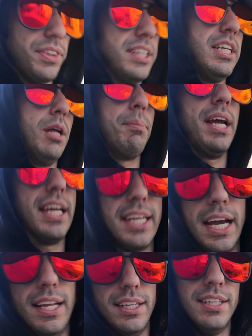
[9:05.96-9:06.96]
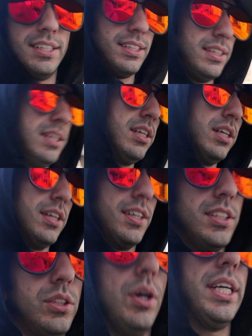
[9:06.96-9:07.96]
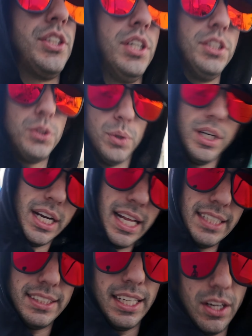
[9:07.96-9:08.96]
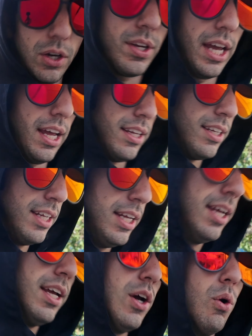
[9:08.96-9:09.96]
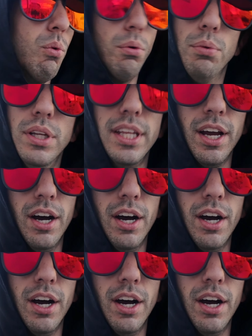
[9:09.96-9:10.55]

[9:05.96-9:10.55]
telling me I can't. So I turned to her and I said, okay, we're really